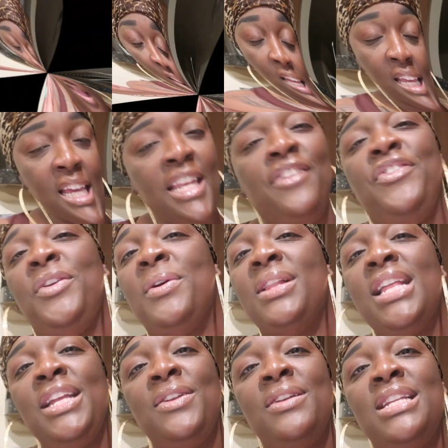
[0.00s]
Again, if you
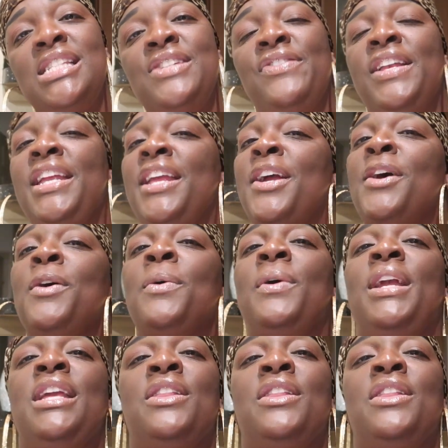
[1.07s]
clicked on this video,